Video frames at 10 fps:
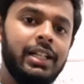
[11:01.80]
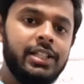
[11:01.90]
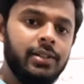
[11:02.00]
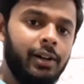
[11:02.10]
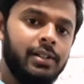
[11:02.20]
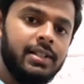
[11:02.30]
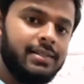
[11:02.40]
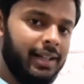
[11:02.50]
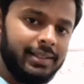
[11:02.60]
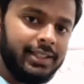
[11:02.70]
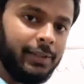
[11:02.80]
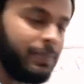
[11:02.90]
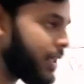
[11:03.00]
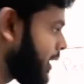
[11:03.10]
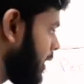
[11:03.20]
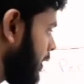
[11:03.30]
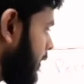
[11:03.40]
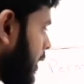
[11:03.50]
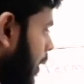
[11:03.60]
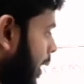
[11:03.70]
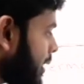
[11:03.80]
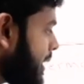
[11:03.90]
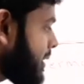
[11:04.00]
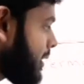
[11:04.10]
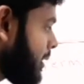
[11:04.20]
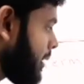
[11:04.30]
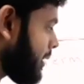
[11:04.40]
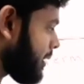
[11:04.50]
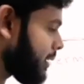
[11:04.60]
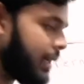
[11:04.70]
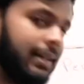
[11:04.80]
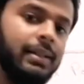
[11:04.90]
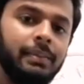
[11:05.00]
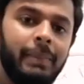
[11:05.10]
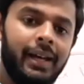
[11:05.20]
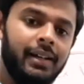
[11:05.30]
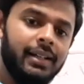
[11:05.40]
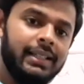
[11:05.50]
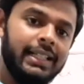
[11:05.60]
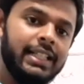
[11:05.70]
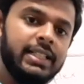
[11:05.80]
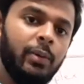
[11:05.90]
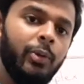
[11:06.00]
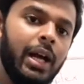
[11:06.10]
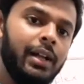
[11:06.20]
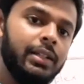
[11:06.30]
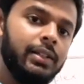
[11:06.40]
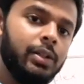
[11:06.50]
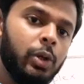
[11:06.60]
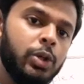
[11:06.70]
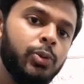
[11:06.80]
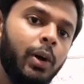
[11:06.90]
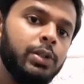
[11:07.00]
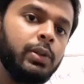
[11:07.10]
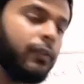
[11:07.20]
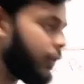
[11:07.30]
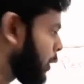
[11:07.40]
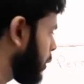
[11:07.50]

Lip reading: dissolved structure. We call this connection where the cross walls of